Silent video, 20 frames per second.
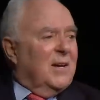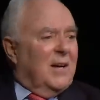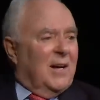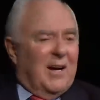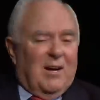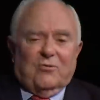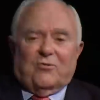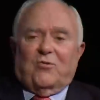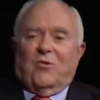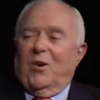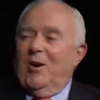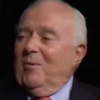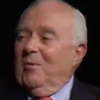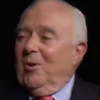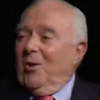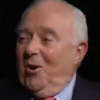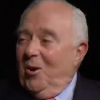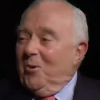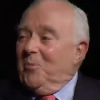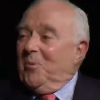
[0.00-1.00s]
have trouble
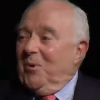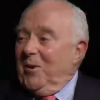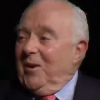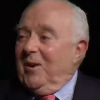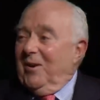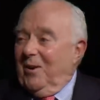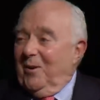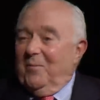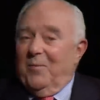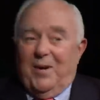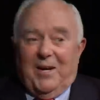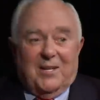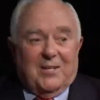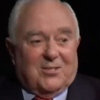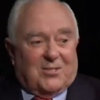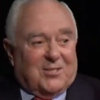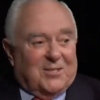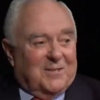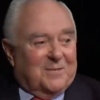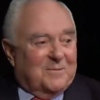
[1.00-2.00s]
opening our
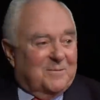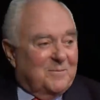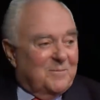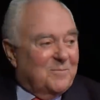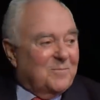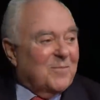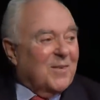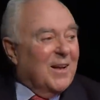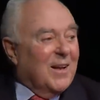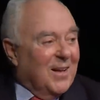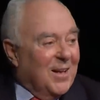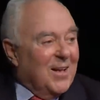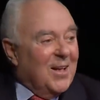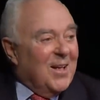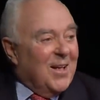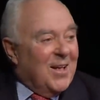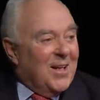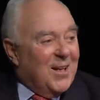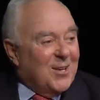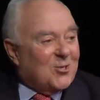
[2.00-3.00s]
medicine
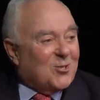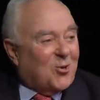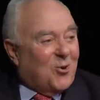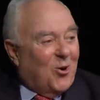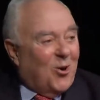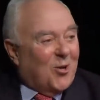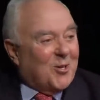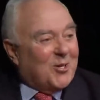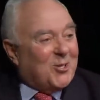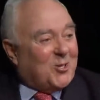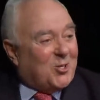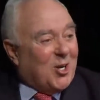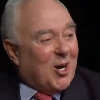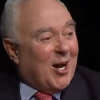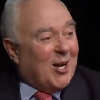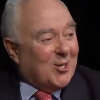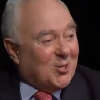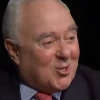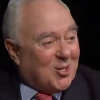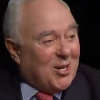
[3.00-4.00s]
it's called the
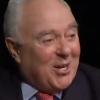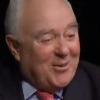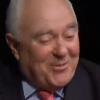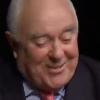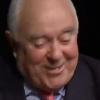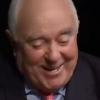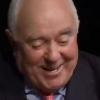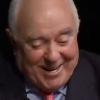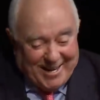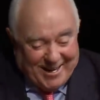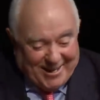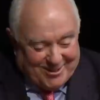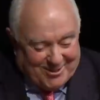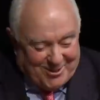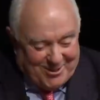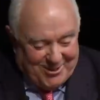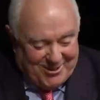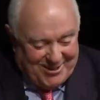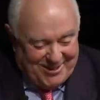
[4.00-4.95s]
child safety act